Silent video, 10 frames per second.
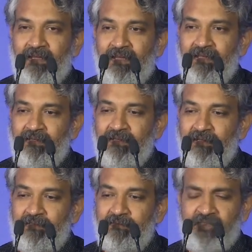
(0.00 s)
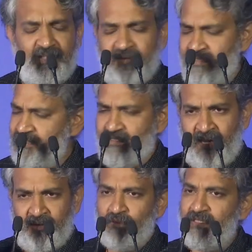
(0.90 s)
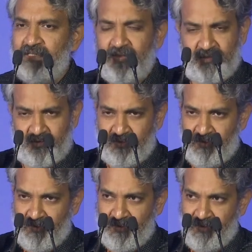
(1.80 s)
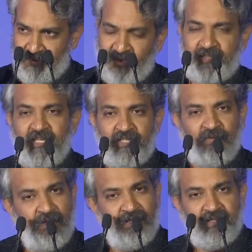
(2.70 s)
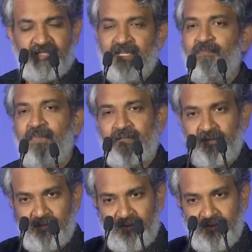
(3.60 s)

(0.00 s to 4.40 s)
And I know this is a successful step, but